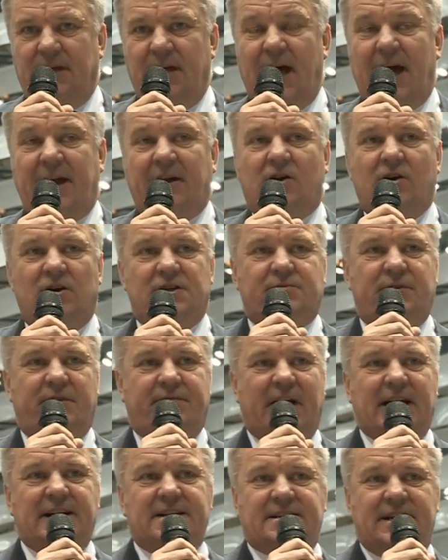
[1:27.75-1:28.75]
And of course with
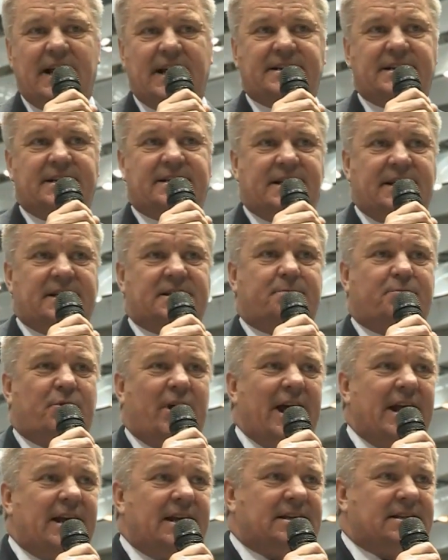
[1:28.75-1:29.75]
ventilated disc
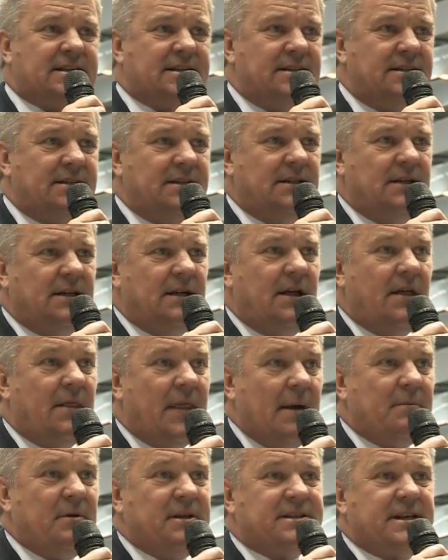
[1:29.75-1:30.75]
brakes,
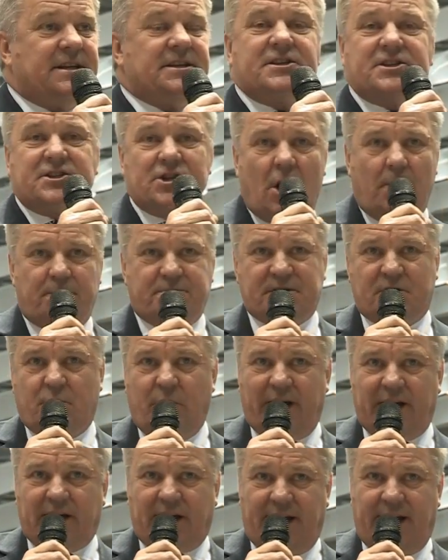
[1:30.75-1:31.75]
that means it stops
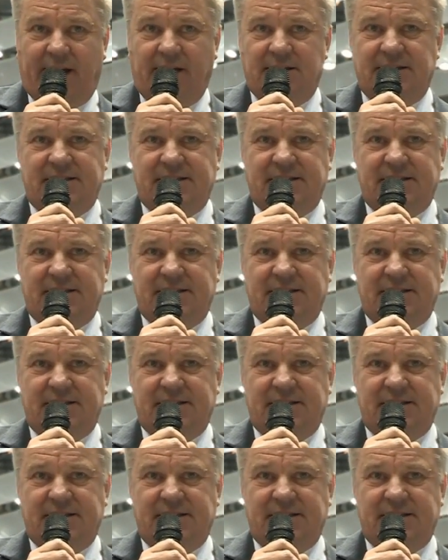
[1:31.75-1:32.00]
quickly.